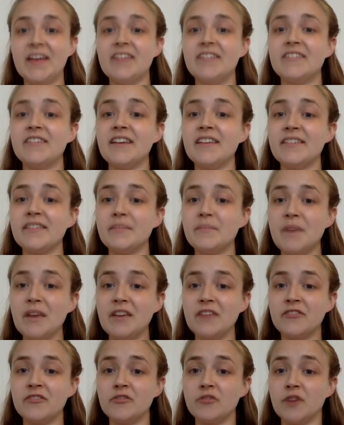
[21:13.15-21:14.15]
Just make
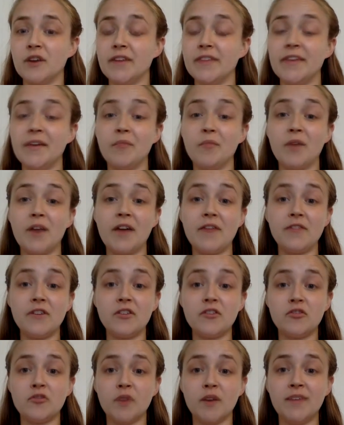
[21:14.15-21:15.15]
sure that whatever
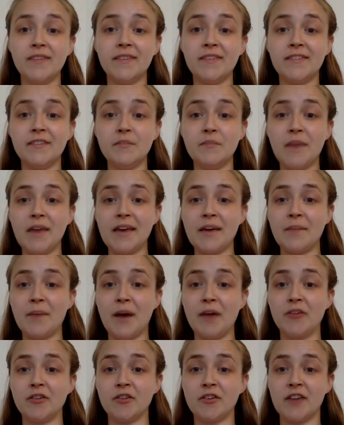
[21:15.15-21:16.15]
choices you make
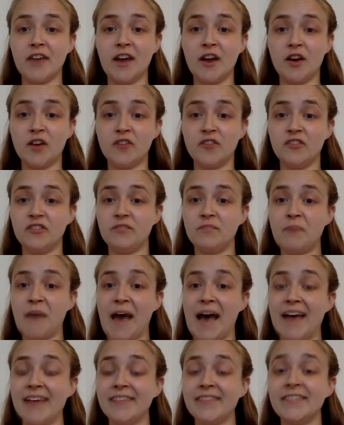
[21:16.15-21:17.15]
about your character's
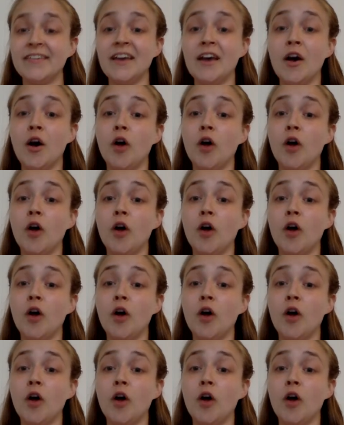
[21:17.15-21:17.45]
past